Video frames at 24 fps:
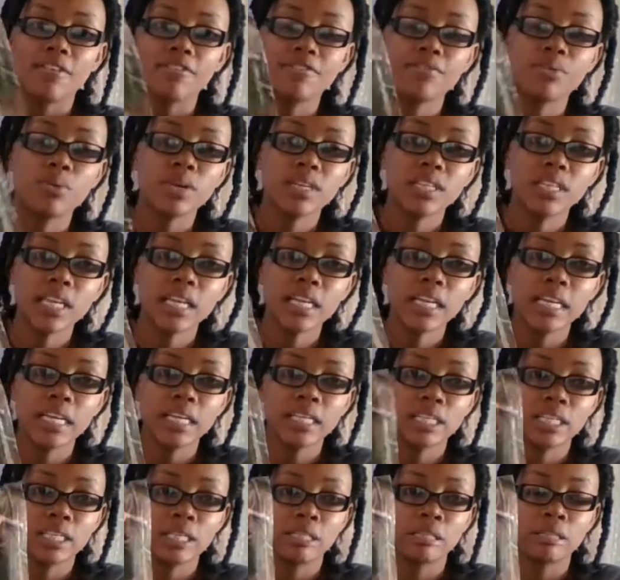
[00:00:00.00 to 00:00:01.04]
14
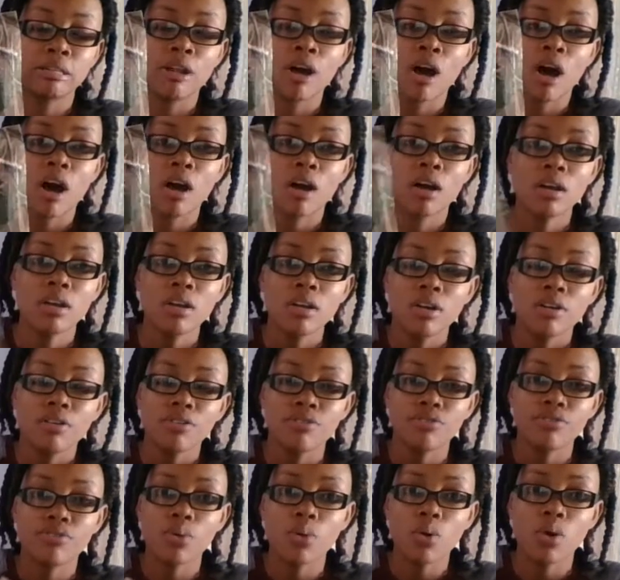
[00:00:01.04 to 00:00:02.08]
inches long
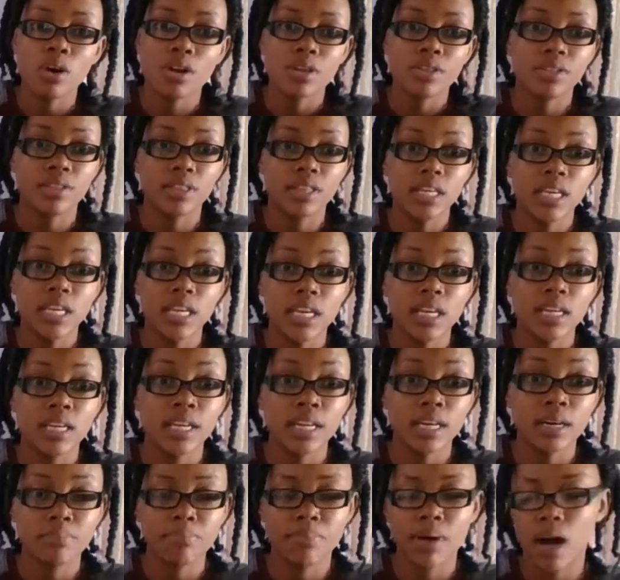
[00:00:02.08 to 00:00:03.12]
for the
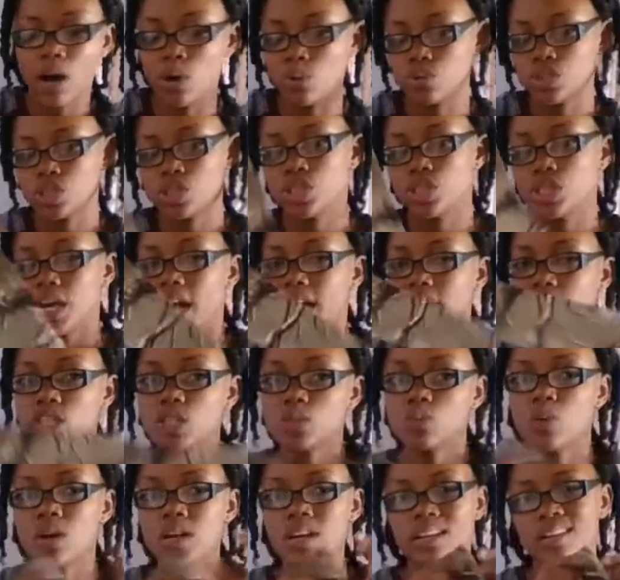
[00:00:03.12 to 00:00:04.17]
little pouch. I
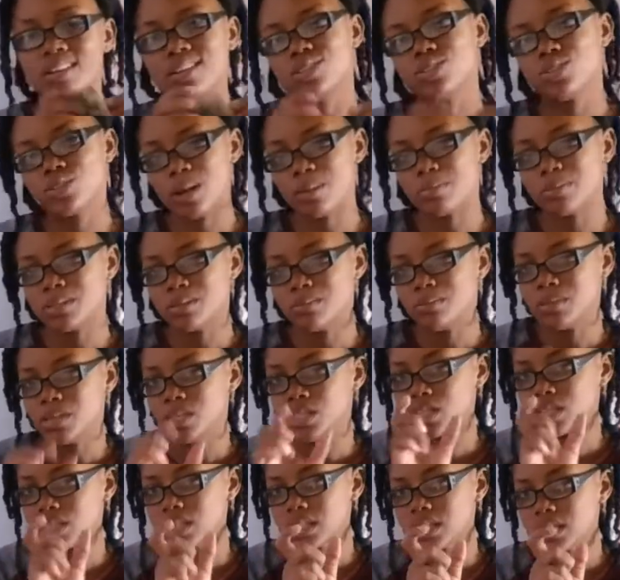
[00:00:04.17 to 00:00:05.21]
just wanted the strap to be
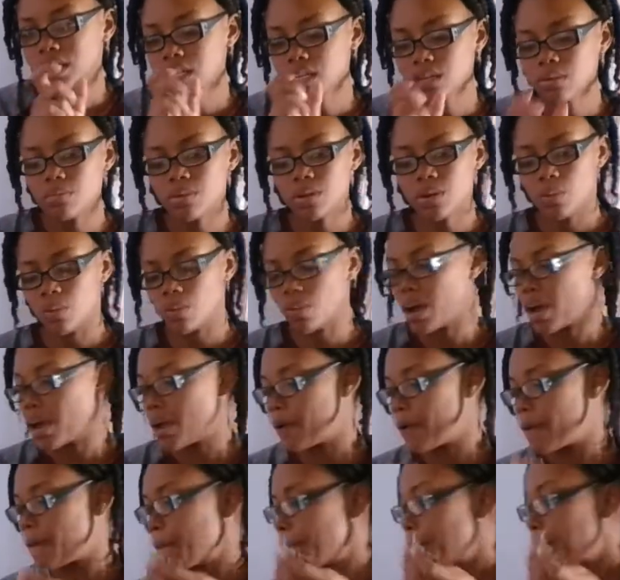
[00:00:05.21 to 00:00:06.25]
just a little bit
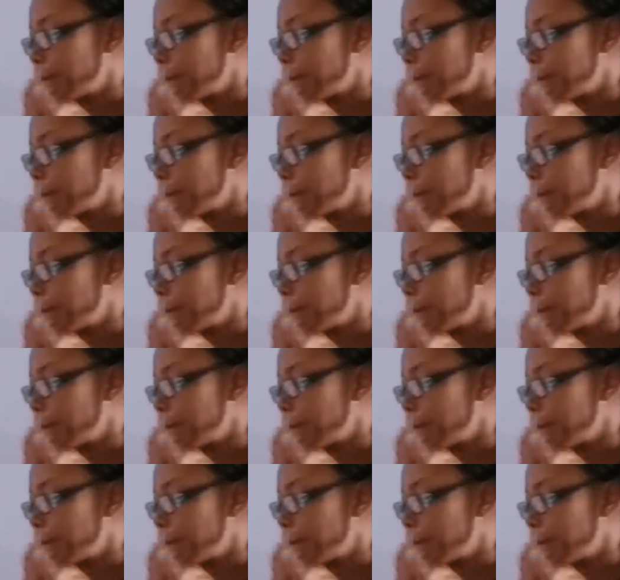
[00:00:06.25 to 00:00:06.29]
wider.